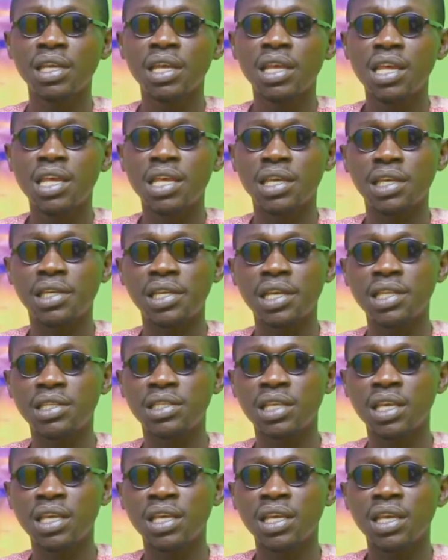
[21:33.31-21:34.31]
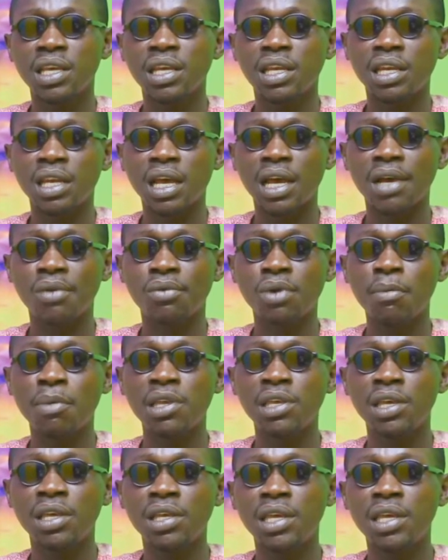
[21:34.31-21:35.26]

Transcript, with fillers: in Ketese na Wabaye.